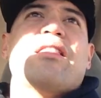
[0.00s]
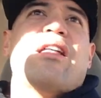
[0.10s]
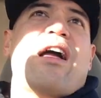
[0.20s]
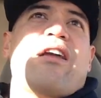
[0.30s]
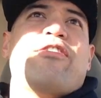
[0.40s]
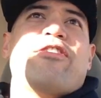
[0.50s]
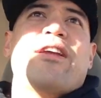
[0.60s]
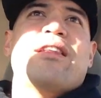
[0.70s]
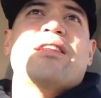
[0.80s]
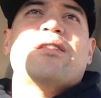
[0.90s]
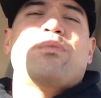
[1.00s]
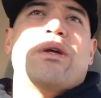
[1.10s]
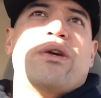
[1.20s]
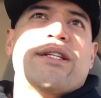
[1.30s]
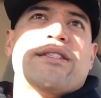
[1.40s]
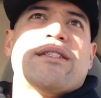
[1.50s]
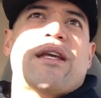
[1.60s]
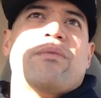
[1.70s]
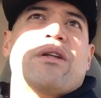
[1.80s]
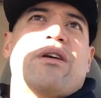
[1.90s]
Life in the Spirit
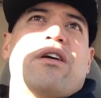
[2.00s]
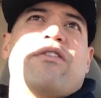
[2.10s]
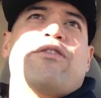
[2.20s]
seminar